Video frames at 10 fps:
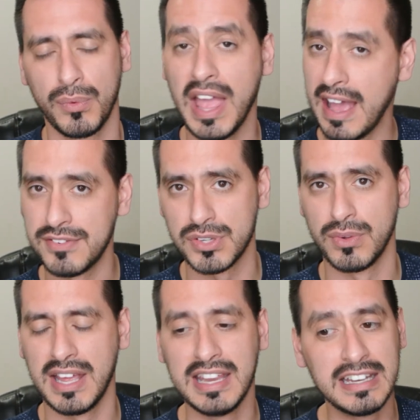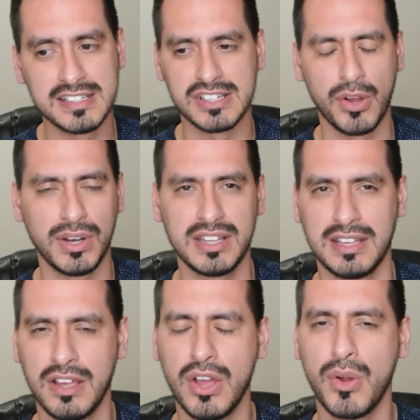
We have to. And he doesn't know anything